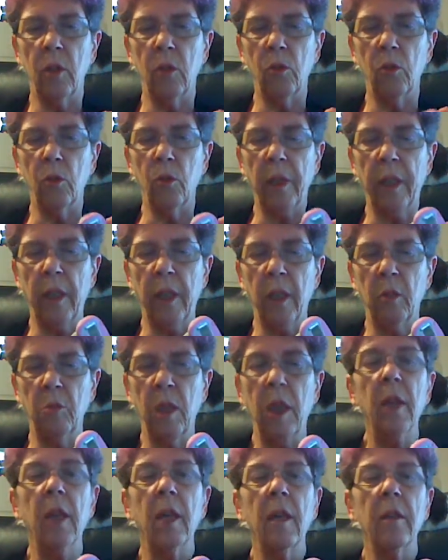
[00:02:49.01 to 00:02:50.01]
rim
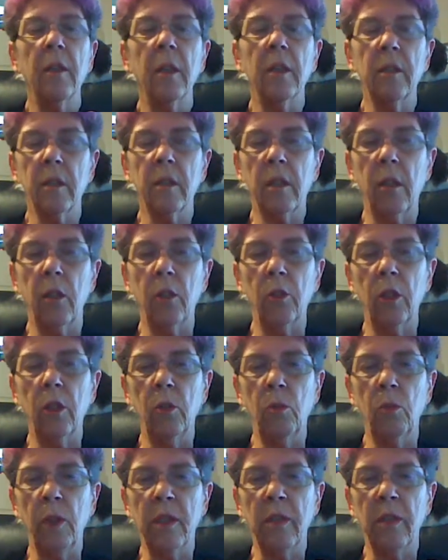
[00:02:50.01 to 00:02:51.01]
that's
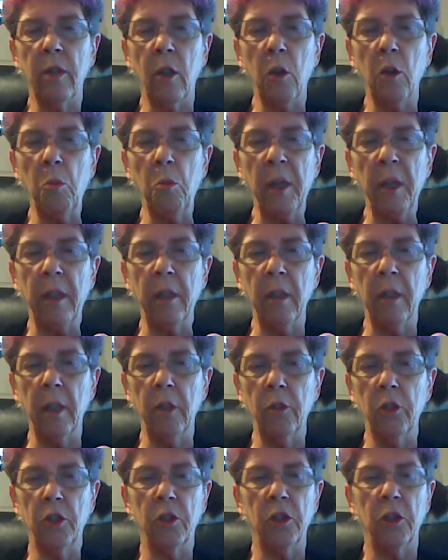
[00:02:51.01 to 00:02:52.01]
coated with soap and
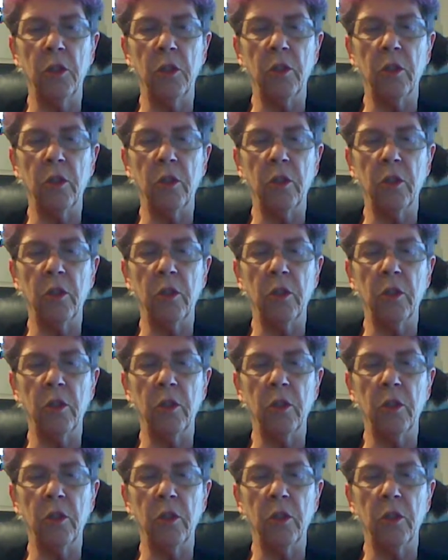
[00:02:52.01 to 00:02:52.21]
lotion,